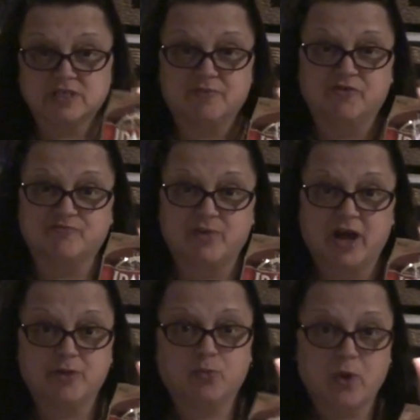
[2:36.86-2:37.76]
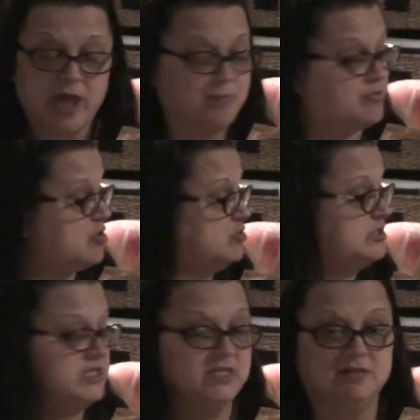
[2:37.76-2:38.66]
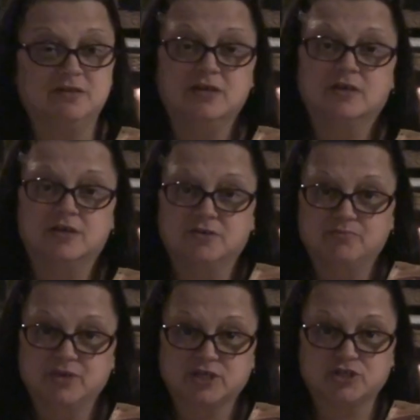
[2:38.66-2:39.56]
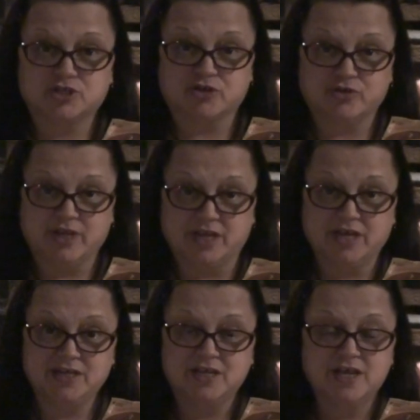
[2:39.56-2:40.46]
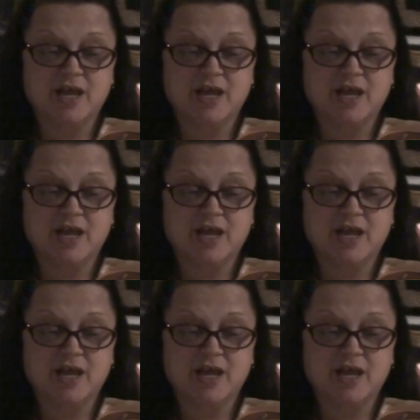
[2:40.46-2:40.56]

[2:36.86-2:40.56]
some of my whey protein mixture in it.